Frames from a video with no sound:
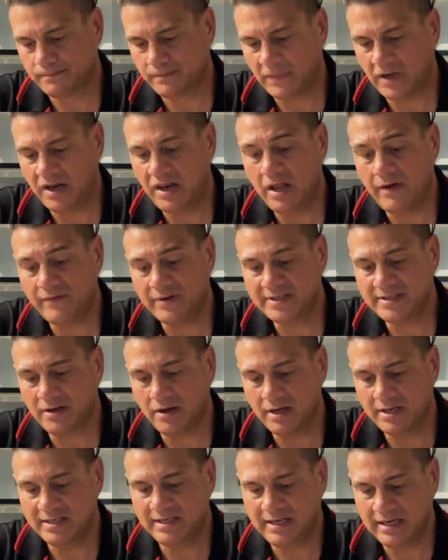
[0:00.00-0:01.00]
another
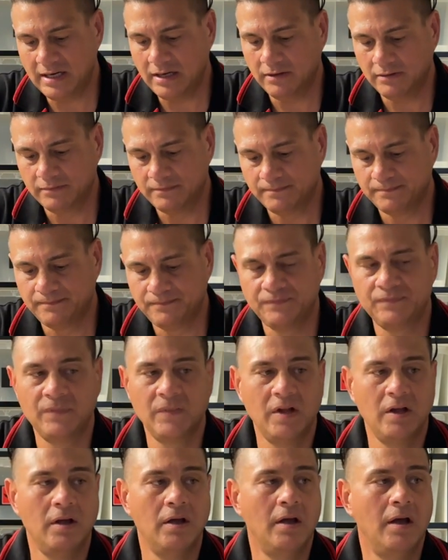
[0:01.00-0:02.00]
size here.
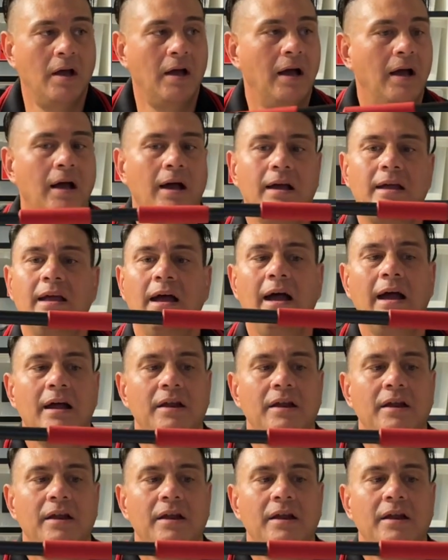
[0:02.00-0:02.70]
Okay,